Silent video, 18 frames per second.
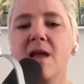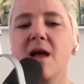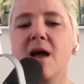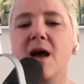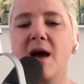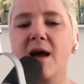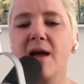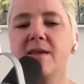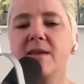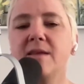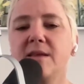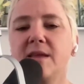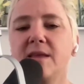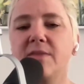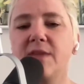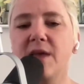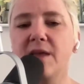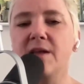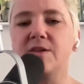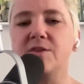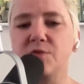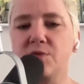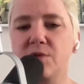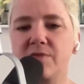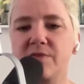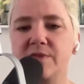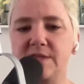I can get that
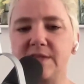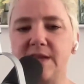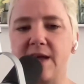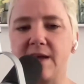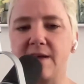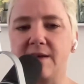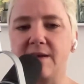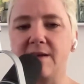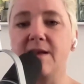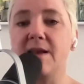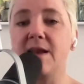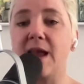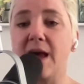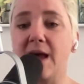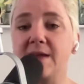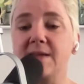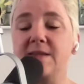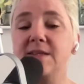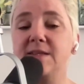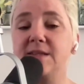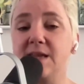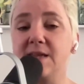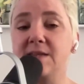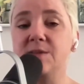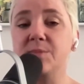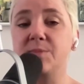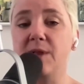atorvastatin 90-day
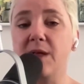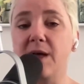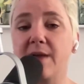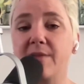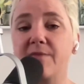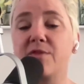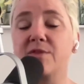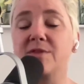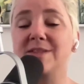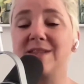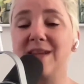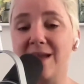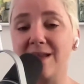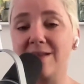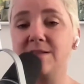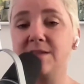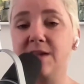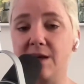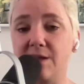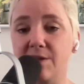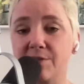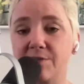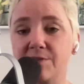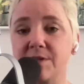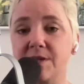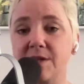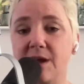supply for
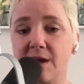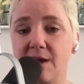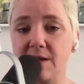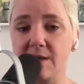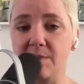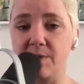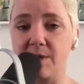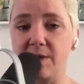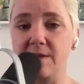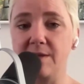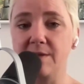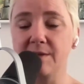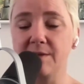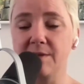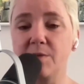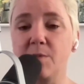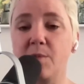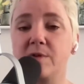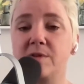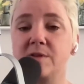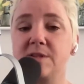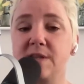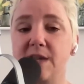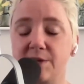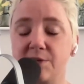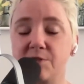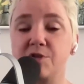$10 at Honeybee, where
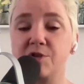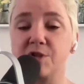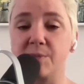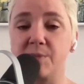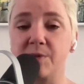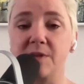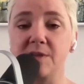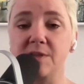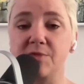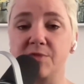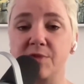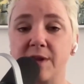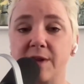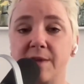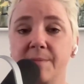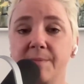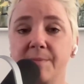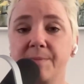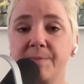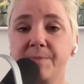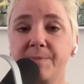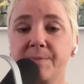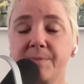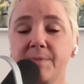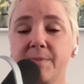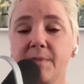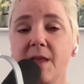standard shipping is free.
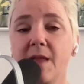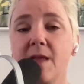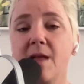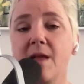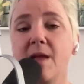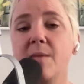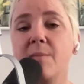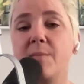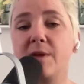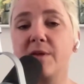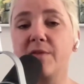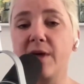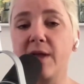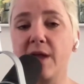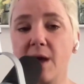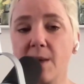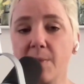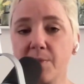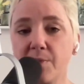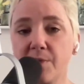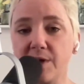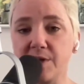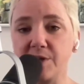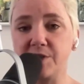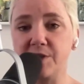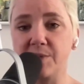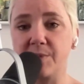But if I
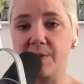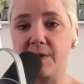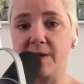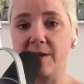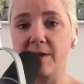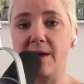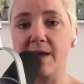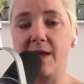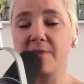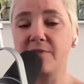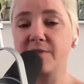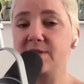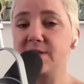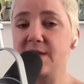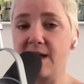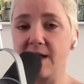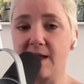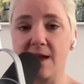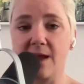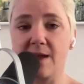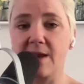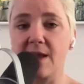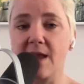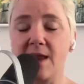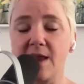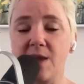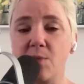upgrade shipping, I have to tack on
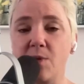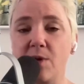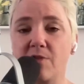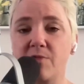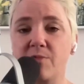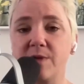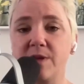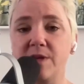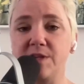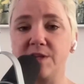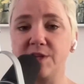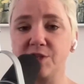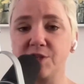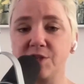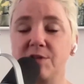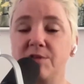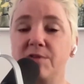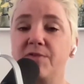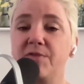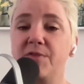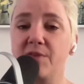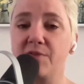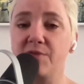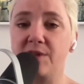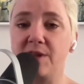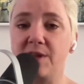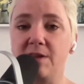anywhere from an additional
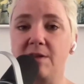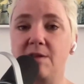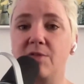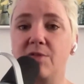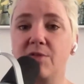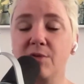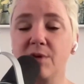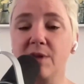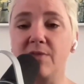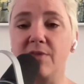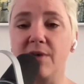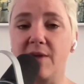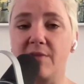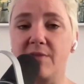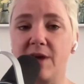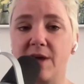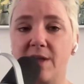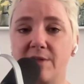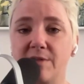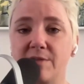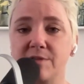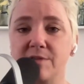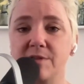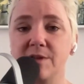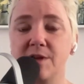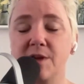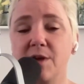$15 to
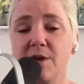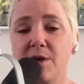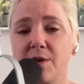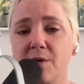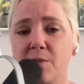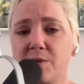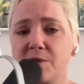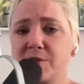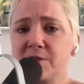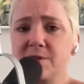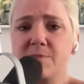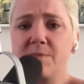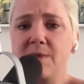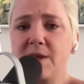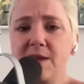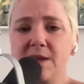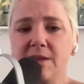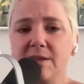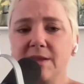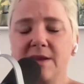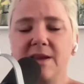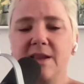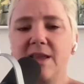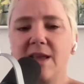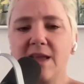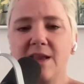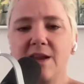$35, which has immediately
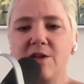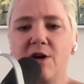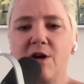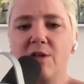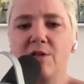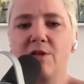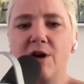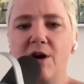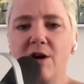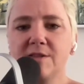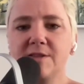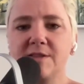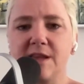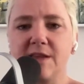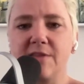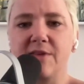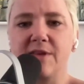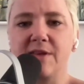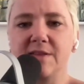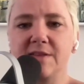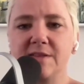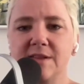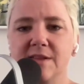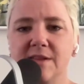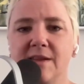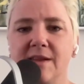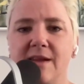negated all cost savings.
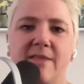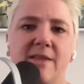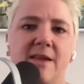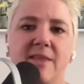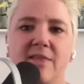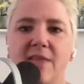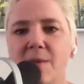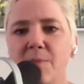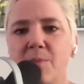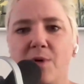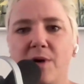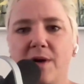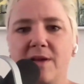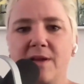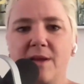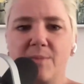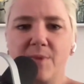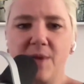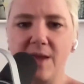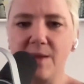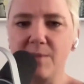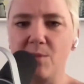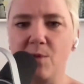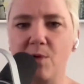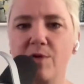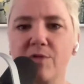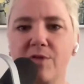And then at that point, I'm paying
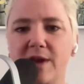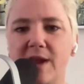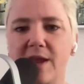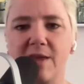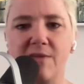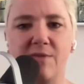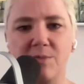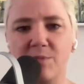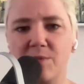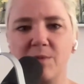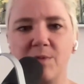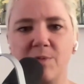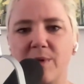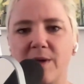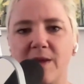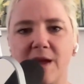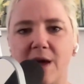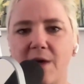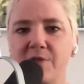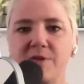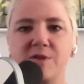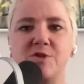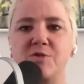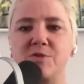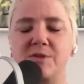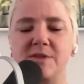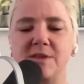more than I even would with my health
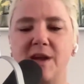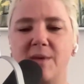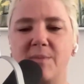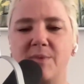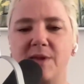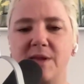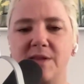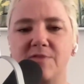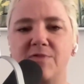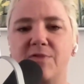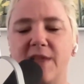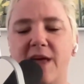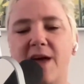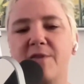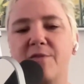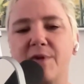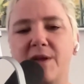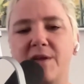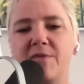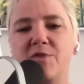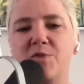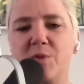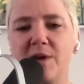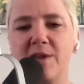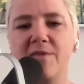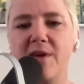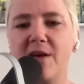insurance company's flat rate of
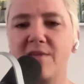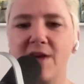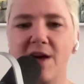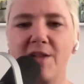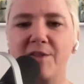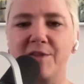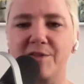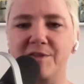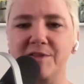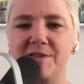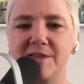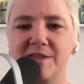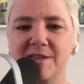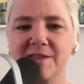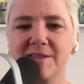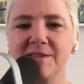$25.